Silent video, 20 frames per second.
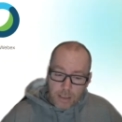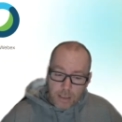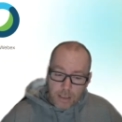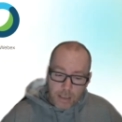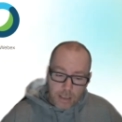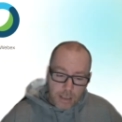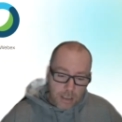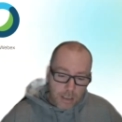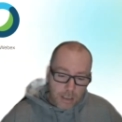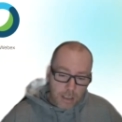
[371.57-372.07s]

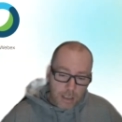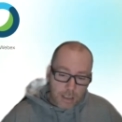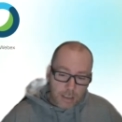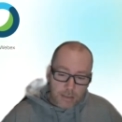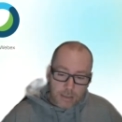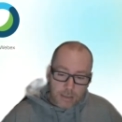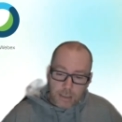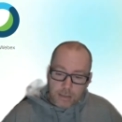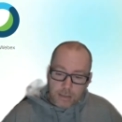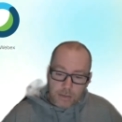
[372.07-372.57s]

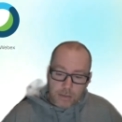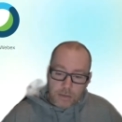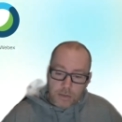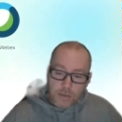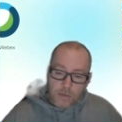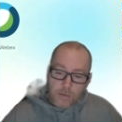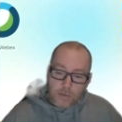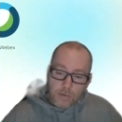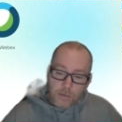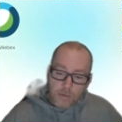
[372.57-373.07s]
and then
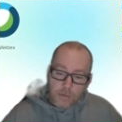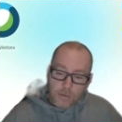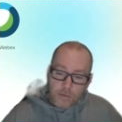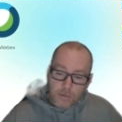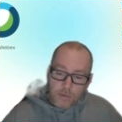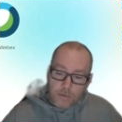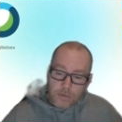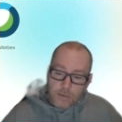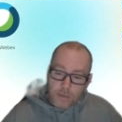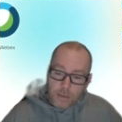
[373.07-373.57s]
ensure
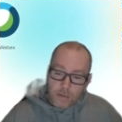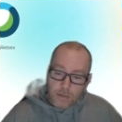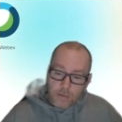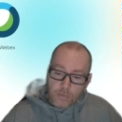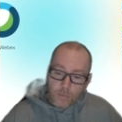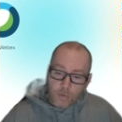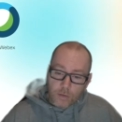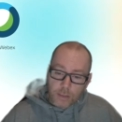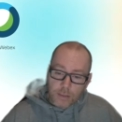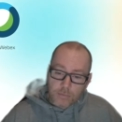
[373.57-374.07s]
the
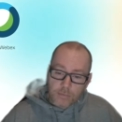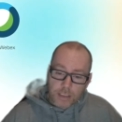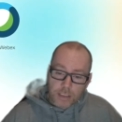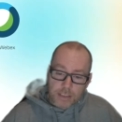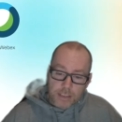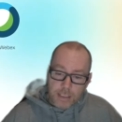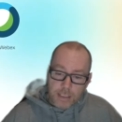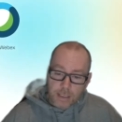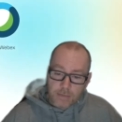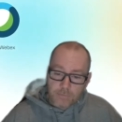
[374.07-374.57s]

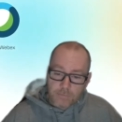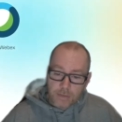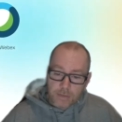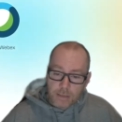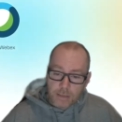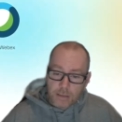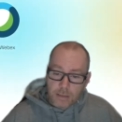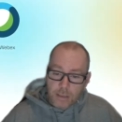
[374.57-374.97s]
workplace safety.